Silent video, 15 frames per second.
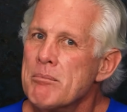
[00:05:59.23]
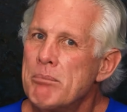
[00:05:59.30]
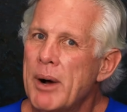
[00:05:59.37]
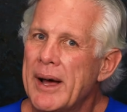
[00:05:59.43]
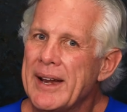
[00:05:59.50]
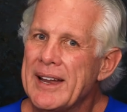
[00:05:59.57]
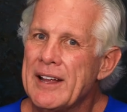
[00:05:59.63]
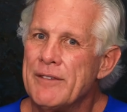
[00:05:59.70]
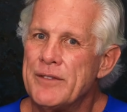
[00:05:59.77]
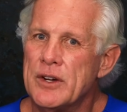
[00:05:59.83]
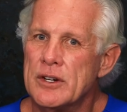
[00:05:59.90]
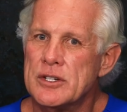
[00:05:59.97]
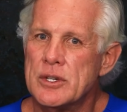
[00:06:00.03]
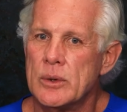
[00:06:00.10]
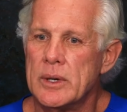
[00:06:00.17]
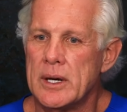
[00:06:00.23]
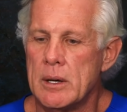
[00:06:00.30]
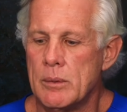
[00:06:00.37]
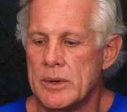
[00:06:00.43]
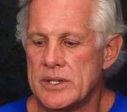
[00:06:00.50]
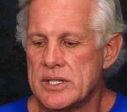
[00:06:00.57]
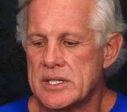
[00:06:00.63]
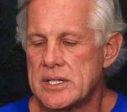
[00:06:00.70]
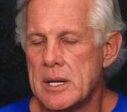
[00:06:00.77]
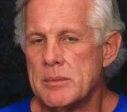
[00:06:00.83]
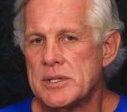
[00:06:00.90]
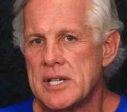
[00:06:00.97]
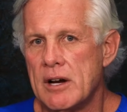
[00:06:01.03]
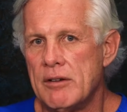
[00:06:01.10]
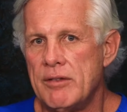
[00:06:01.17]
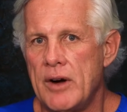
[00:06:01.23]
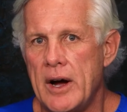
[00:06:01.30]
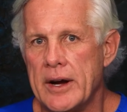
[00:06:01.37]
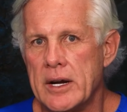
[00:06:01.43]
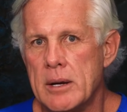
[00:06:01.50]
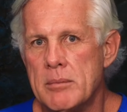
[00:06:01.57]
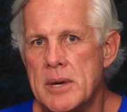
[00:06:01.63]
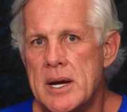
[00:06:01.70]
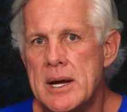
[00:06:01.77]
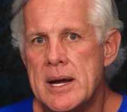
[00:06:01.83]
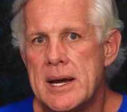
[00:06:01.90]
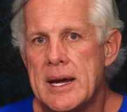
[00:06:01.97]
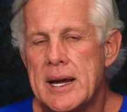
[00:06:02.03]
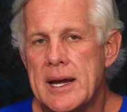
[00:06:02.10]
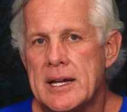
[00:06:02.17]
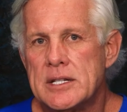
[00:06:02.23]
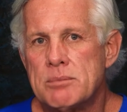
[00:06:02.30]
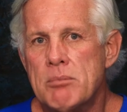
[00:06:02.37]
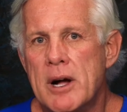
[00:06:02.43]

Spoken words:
But if you're doing it with stem cell volume, it's